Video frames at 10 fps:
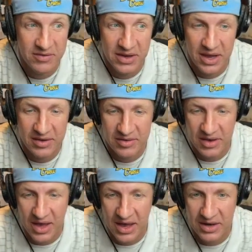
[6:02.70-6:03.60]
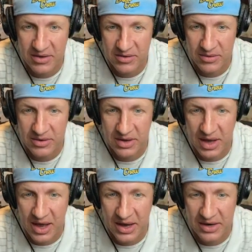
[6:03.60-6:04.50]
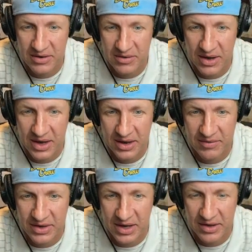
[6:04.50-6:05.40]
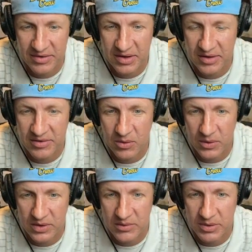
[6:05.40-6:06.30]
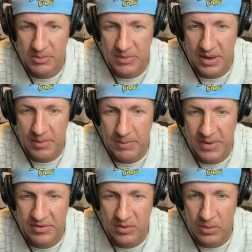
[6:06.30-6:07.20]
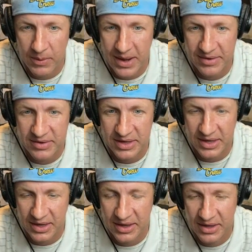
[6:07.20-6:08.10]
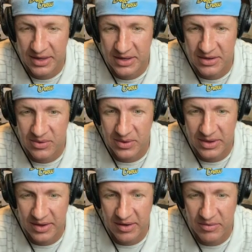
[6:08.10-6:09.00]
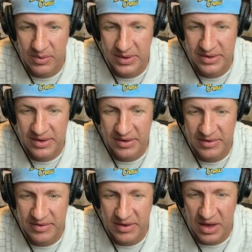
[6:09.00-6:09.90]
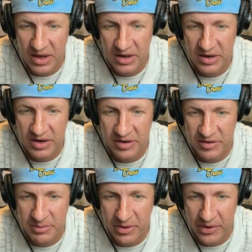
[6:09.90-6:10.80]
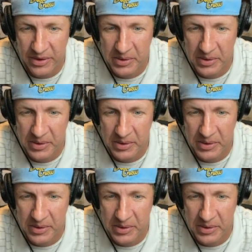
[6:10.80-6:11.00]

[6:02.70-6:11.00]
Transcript: a guess? I do. I do. I have a guess. It's going to be Mazeroski, the one that everyone says is untouchable.